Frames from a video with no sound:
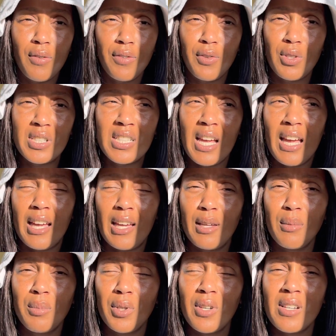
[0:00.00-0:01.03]
of your
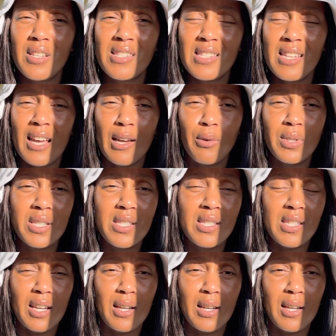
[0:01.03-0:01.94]
time because now it's